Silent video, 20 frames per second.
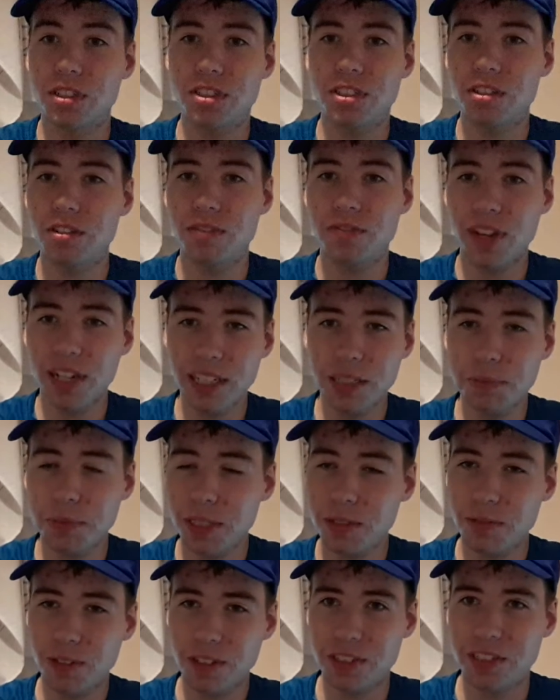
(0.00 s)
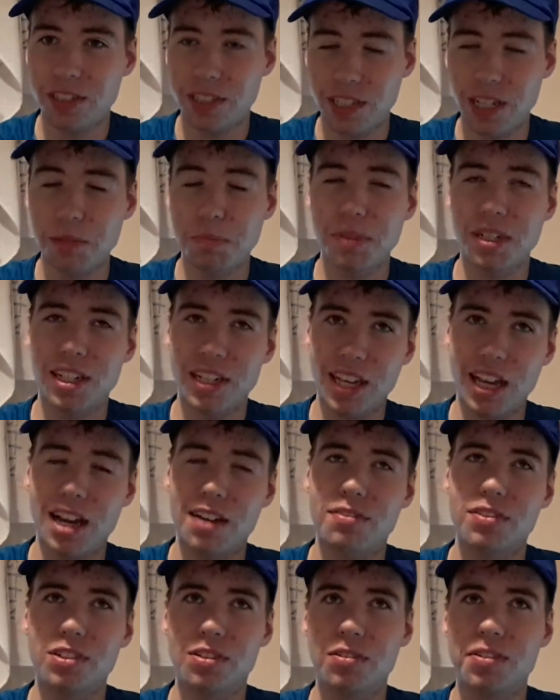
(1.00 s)
So if anybody wants to send me a
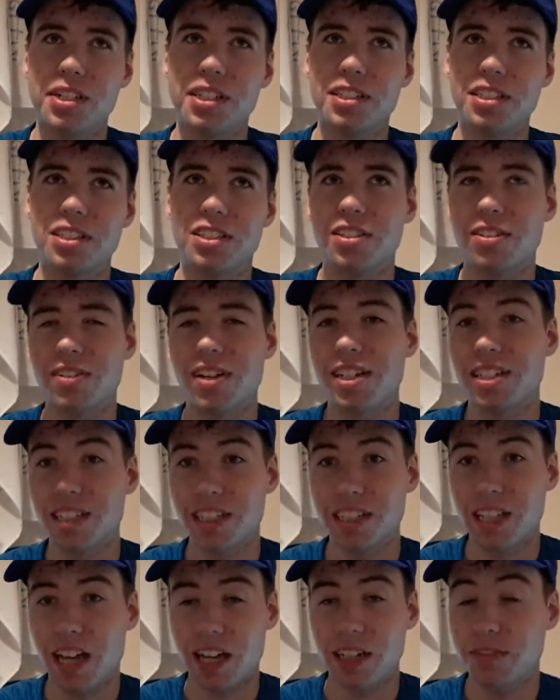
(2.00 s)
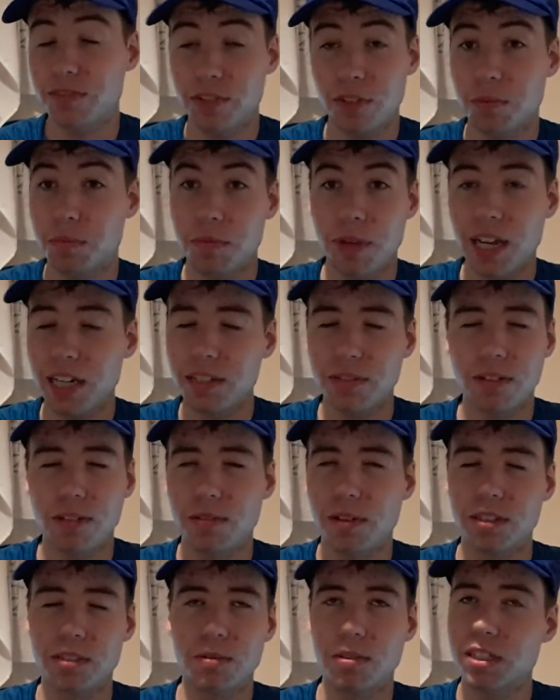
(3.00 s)
Cavan greetings or anything like that from anywhere
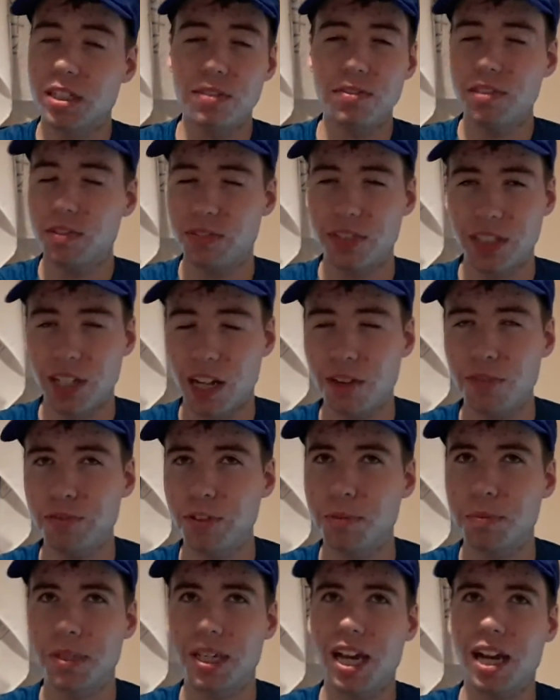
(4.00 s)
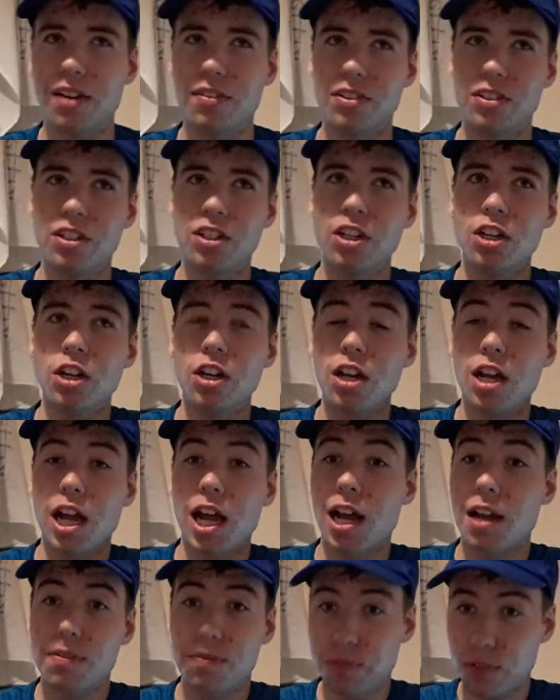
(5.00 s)
around the world, even if you're not from Cavan,
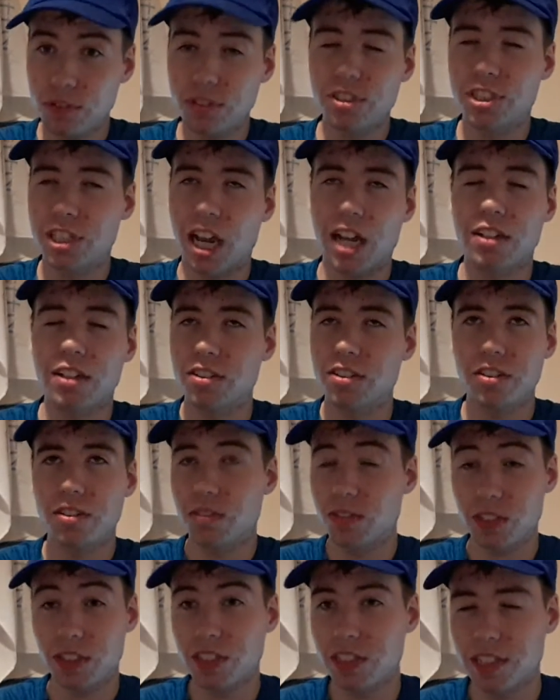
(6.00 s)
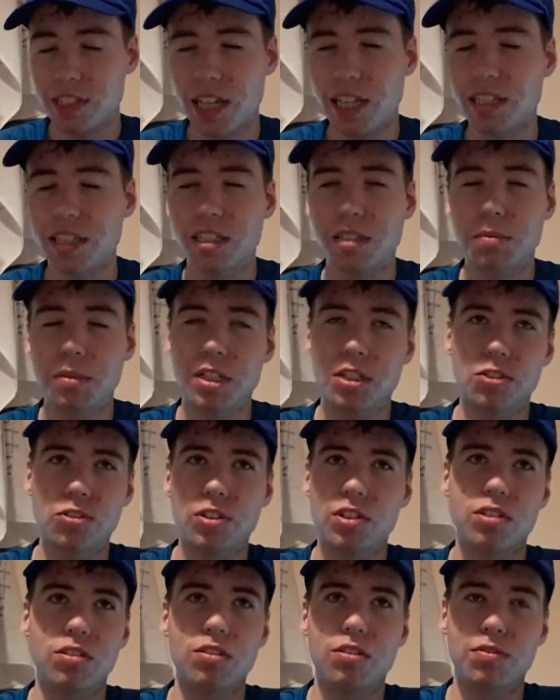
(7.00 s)
for the channel, you know, you can send it to me on
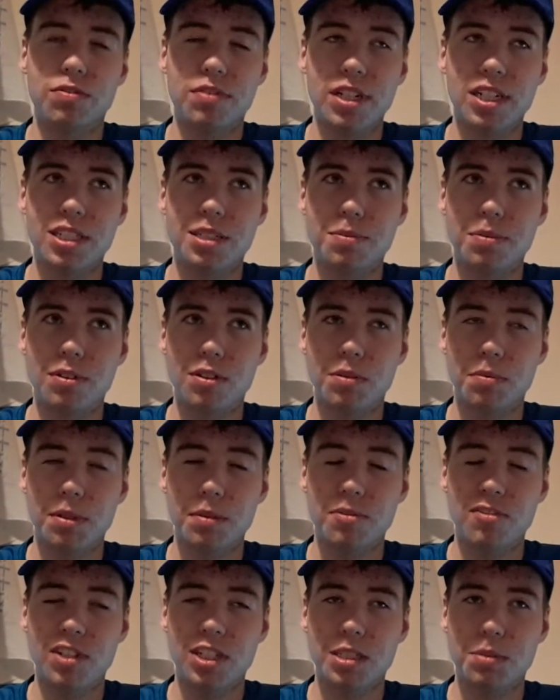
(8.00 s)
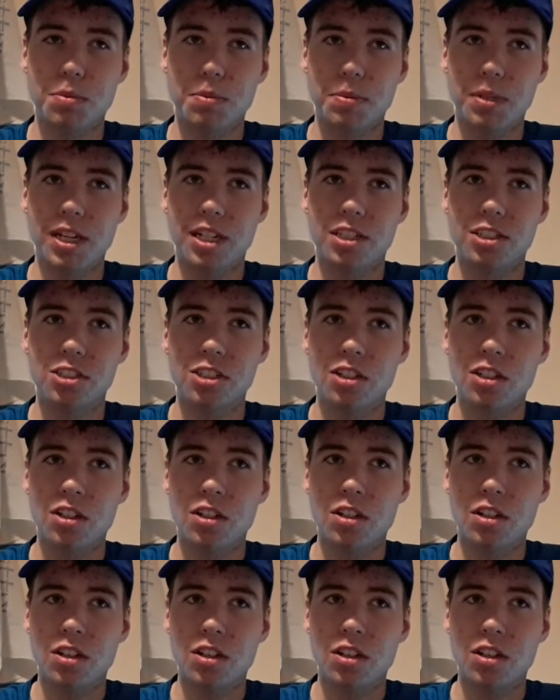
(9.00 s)
Twitter or Facebook on my Facebook page.